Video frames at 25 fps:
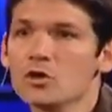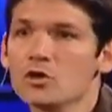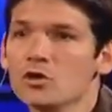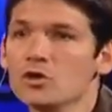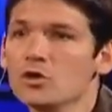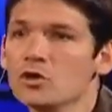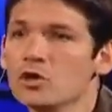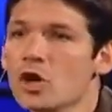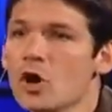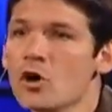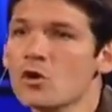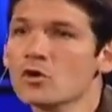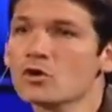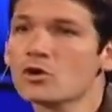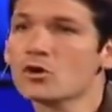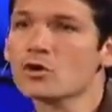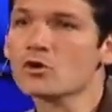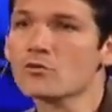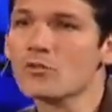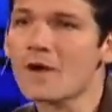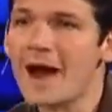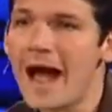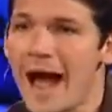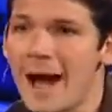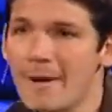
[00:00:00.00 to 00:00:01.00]
You don't
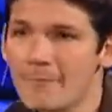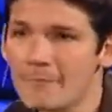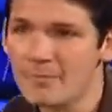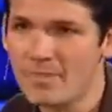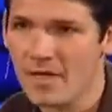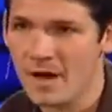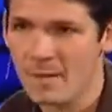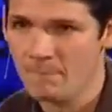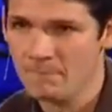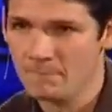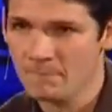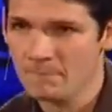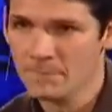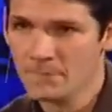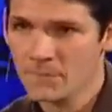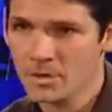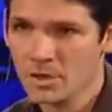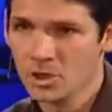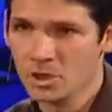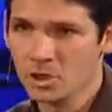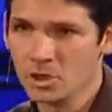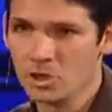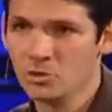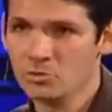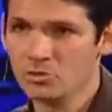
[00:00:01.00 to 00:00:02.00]
grab them.
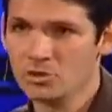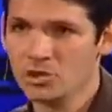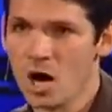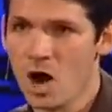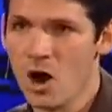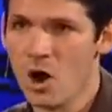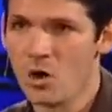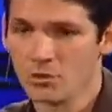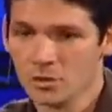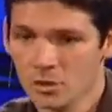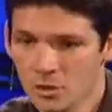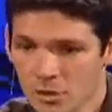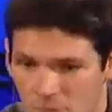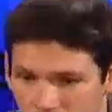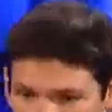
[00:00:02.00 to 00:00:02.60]
You don't,